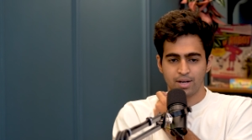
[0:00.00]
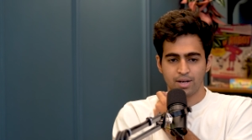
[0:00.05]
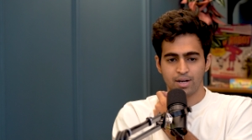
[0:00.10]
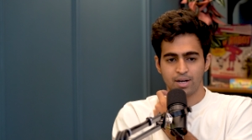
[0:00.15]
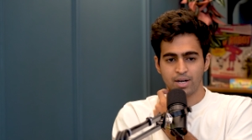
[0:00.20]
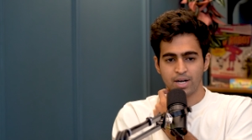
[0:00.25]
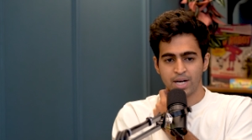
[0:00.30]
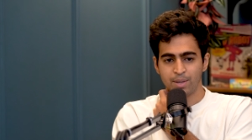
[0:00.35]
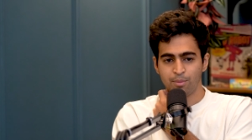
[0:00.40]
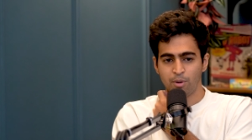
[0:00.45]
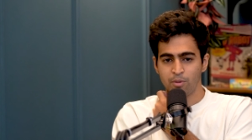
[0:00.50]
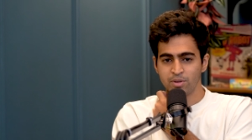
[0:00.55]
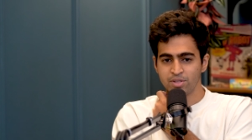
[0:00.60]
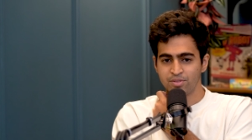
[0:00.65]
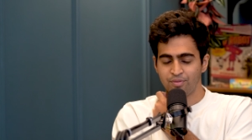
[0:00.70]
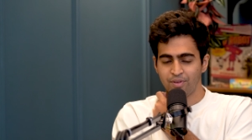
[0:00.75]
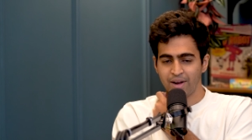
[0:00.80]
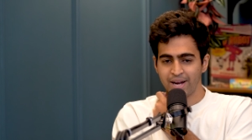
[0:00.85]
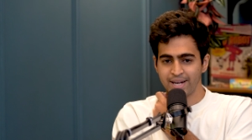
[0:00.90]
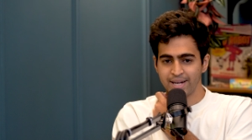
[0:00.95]
uh, and i'm
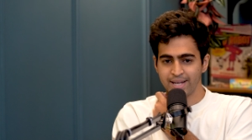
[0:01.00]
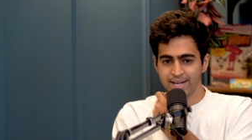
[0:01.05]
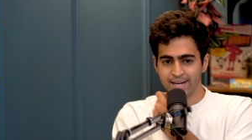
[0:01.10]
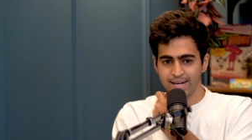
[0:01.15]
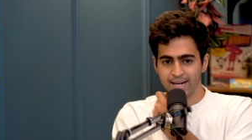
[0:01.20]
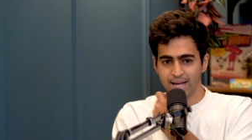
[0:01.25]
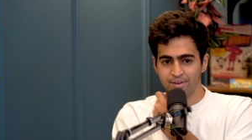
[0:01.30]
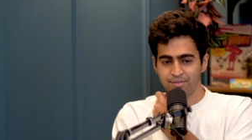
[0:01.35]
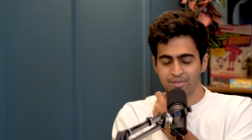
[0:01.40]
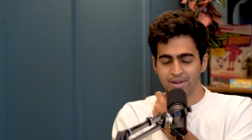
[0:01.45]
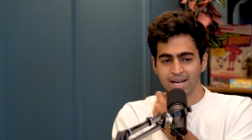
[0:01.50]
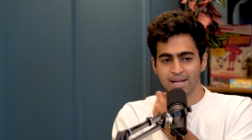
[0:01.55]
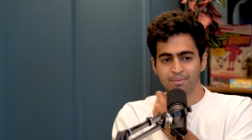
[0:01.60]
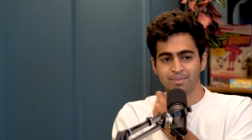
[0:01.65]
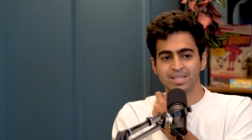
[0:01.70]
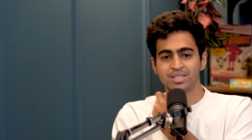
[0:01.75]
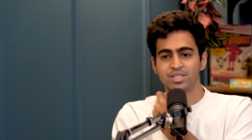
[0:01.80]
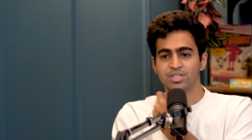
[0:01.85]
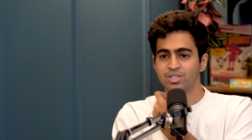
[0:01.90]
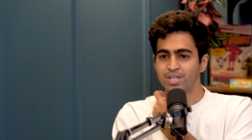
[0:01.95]
always finding it i feel like
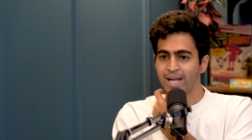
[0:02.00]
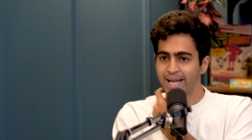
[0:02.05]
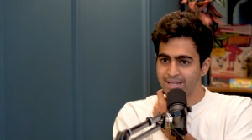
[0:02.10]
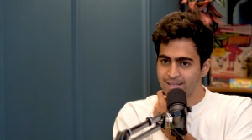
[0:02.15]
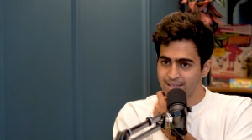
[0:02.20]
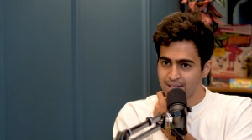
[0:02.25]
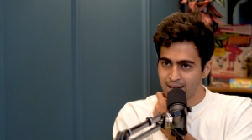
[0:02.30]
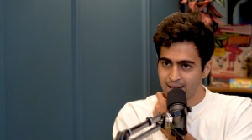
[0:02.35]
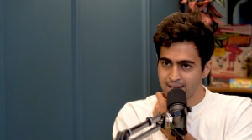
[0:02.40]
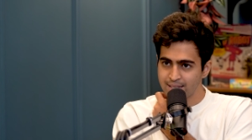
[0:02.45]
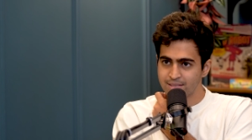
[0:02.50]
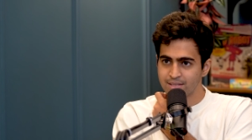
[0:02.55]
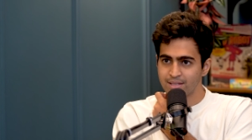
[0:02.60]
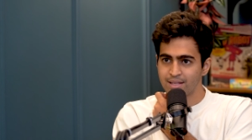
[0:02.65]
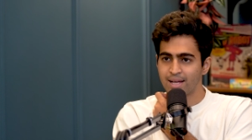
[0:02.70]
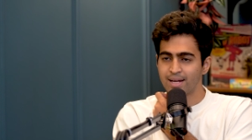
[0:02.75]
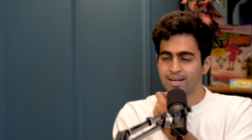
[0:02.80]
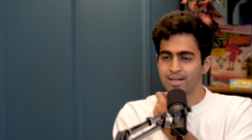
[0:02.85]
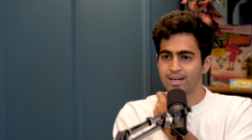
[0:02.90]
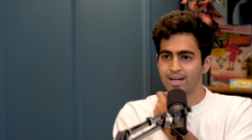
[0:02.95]
my strength lies in
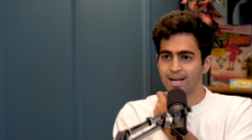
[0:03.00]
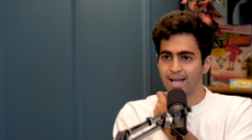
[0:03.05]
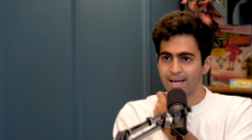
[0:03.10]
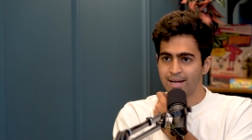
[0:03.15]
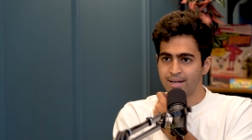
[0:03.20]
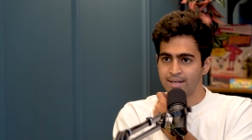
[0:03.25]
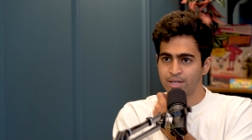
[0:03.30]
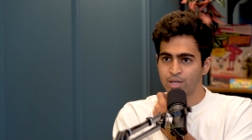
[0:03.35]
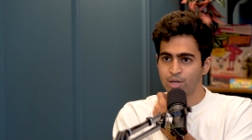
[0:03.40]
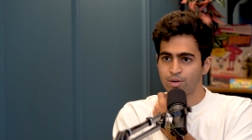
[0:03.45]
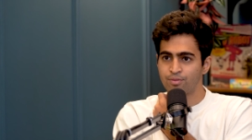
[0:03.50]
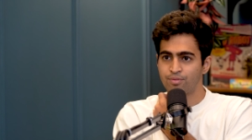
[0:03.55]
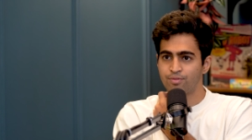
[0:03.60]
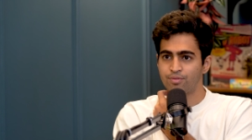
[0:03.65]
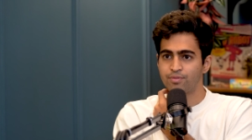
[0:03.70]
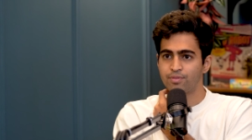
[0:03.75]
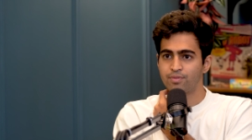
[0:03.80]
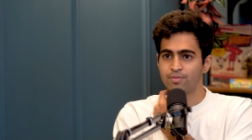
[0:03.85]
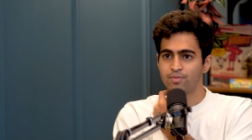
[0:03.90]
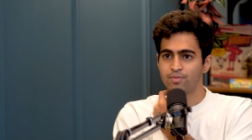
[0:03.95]
that clarity of